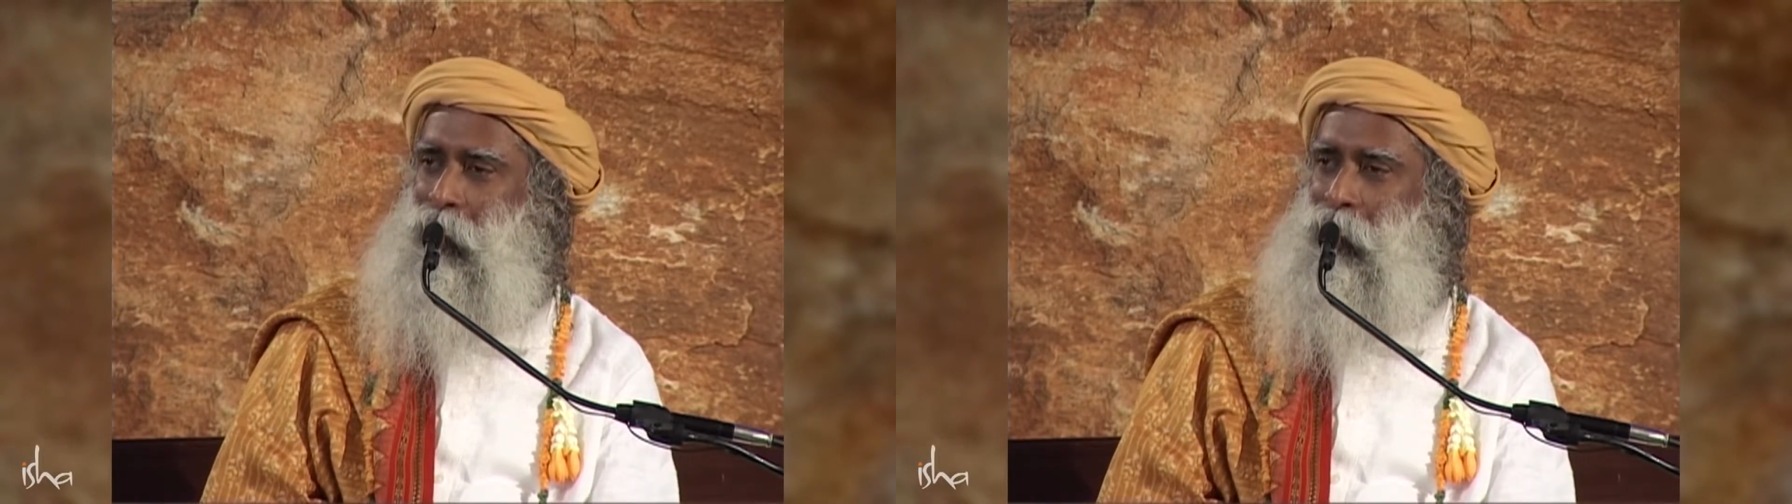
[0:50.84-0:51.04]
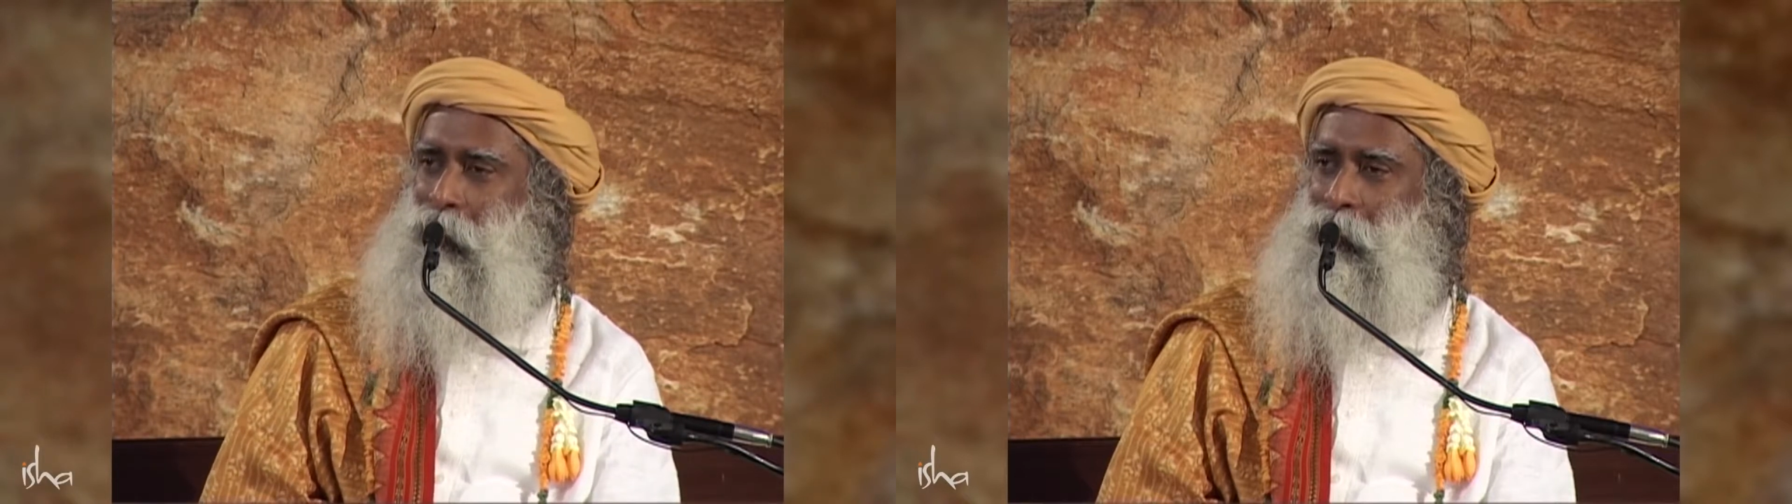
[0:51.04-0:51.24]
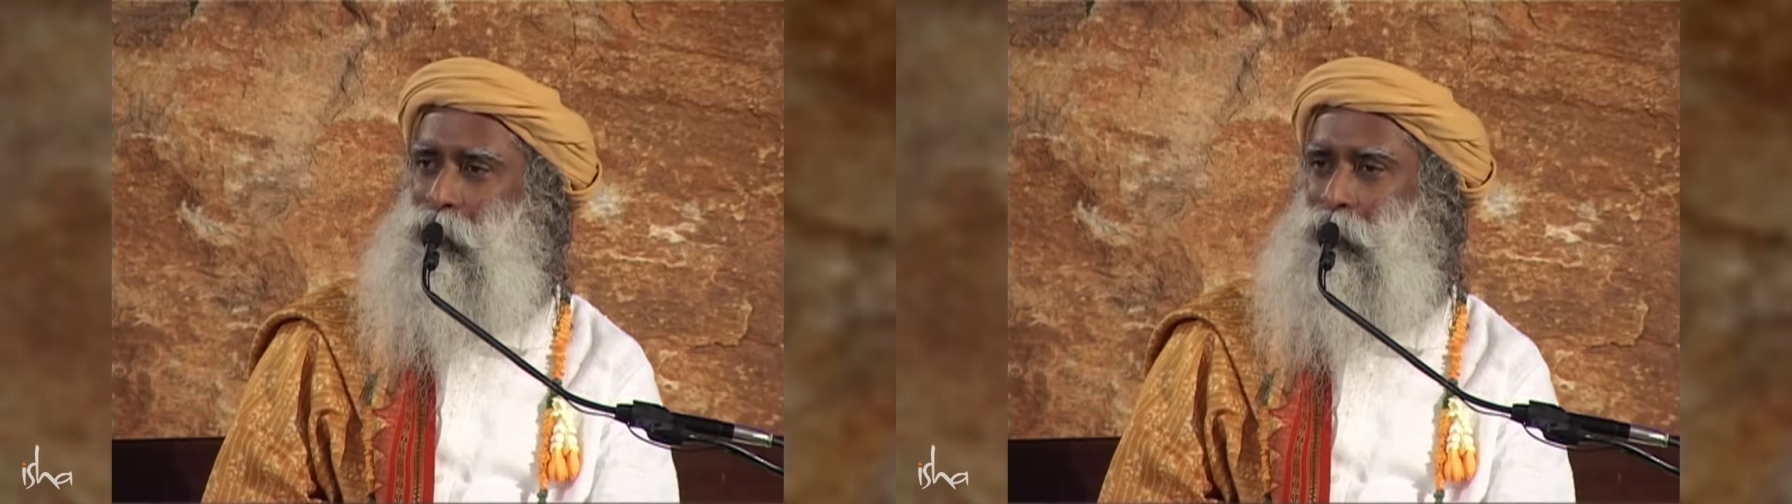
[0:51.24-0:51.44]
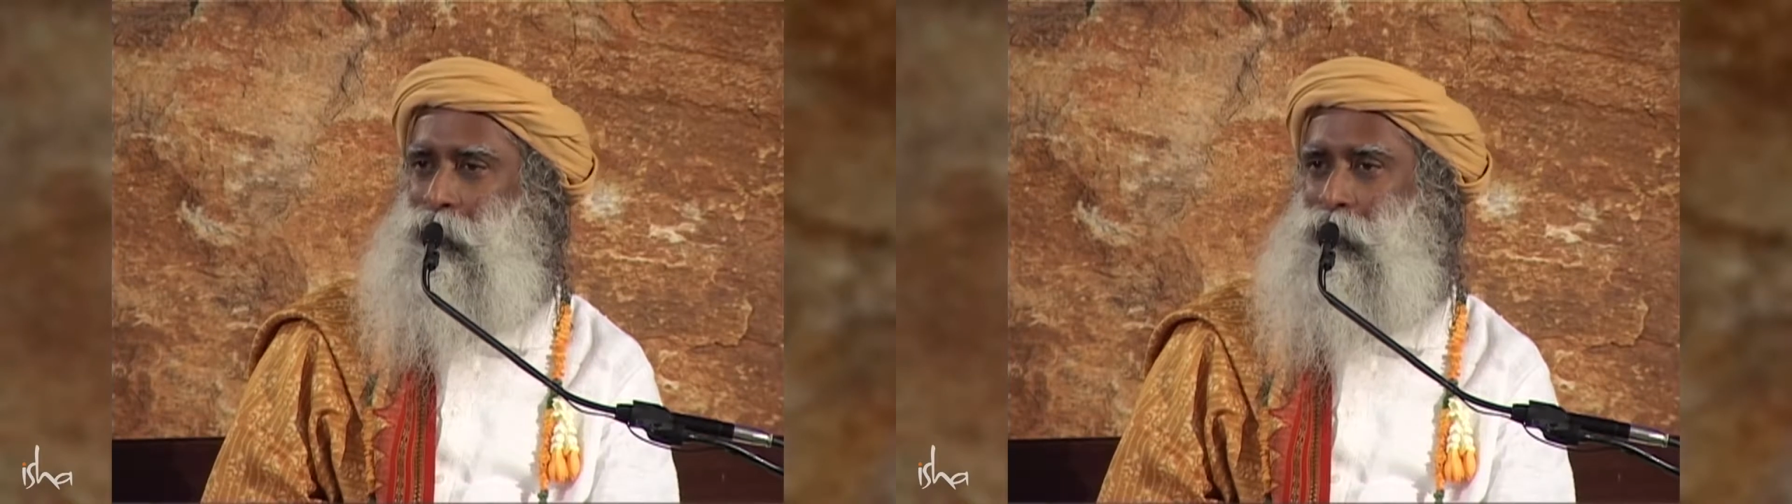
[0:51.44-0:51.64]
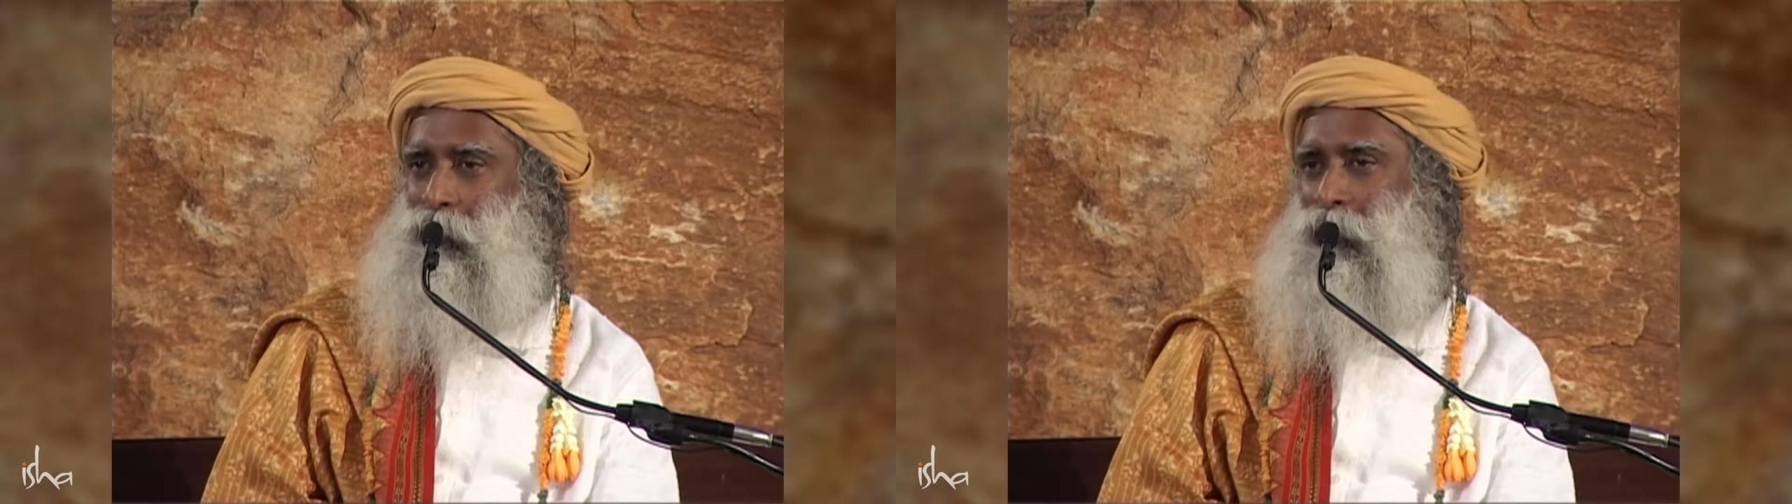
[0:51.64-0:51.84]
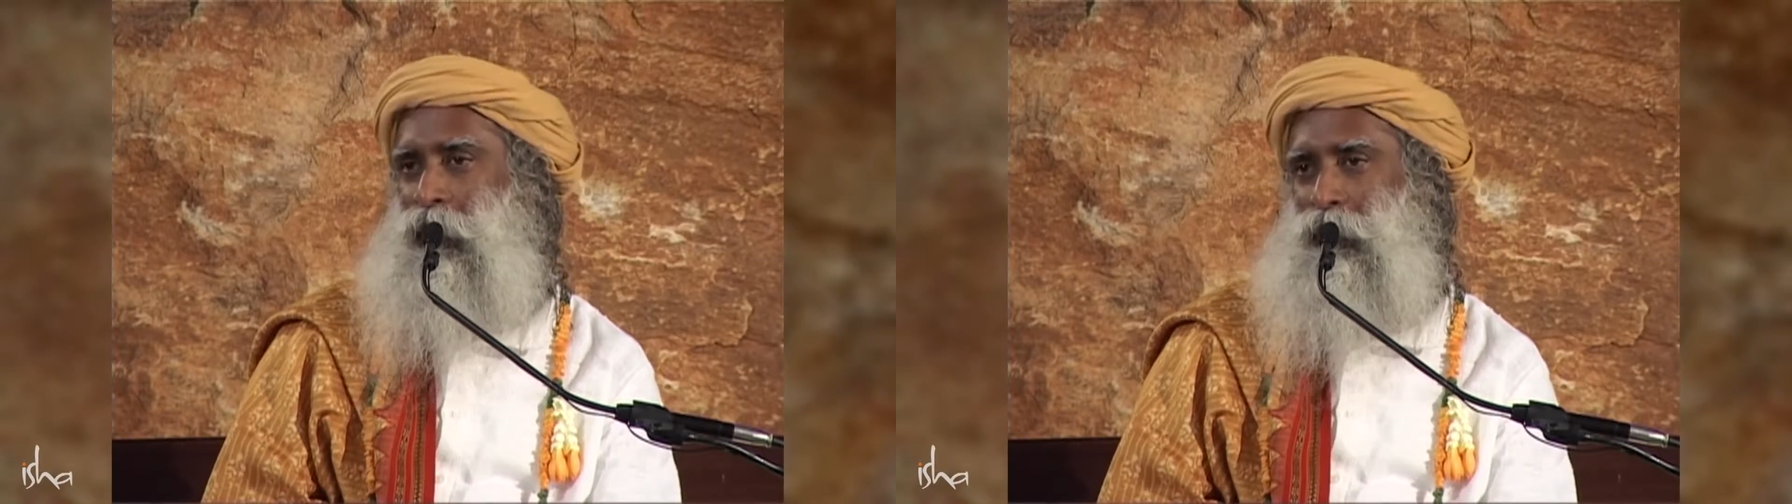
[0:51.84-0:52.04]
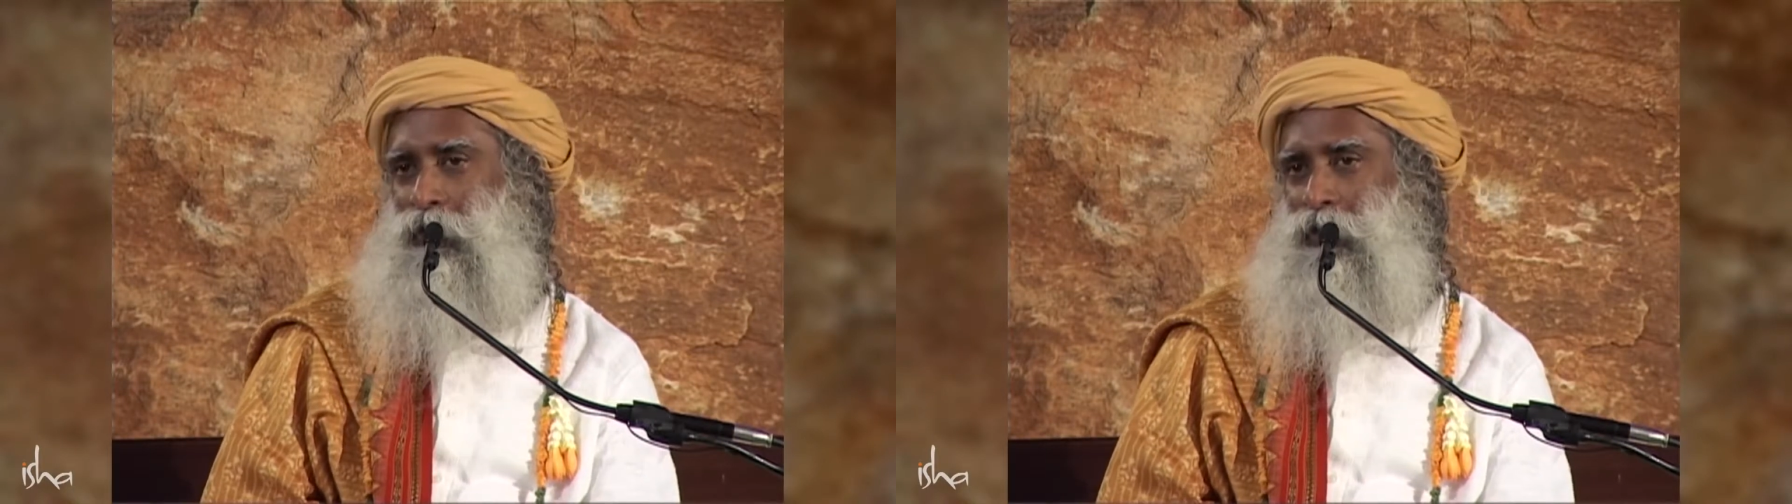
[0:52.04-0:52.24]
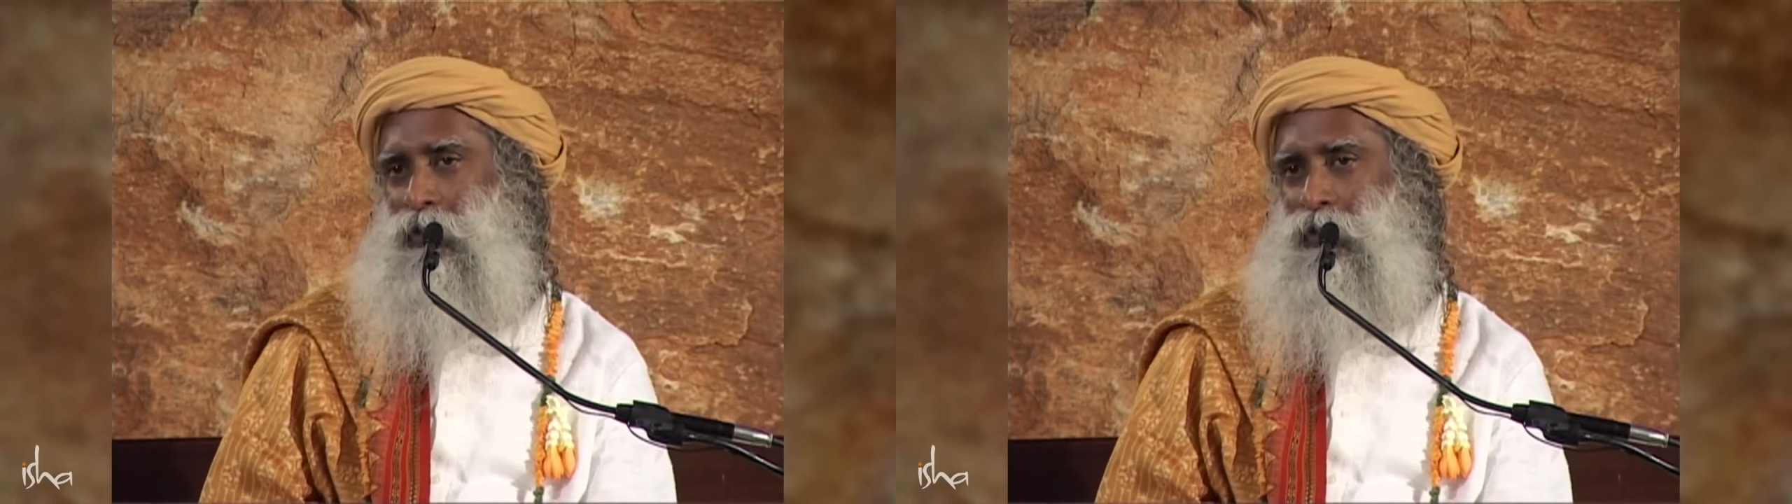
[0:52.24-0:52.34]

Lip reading: and said